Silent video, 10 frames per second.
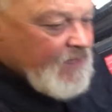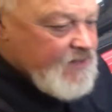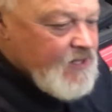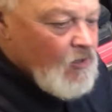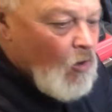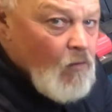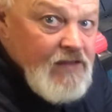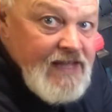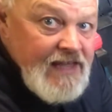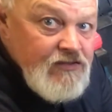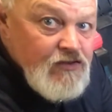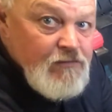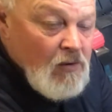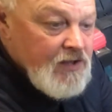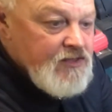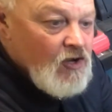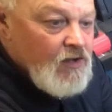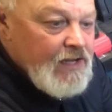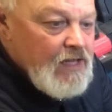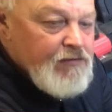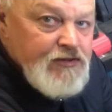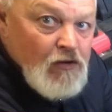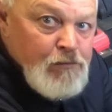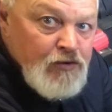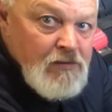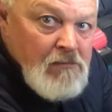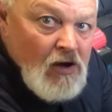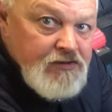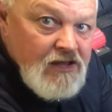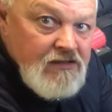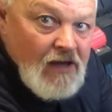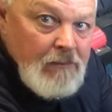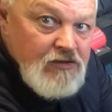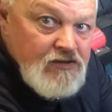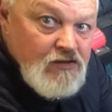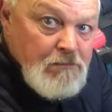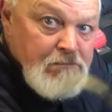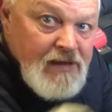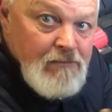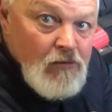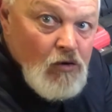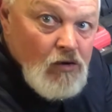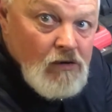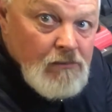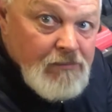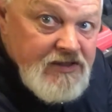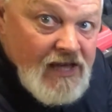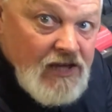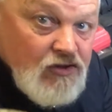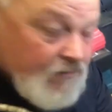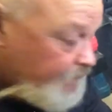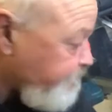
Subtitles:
is, on the ends of my tyre levers, I've put some masking tape, just as a bit more protection.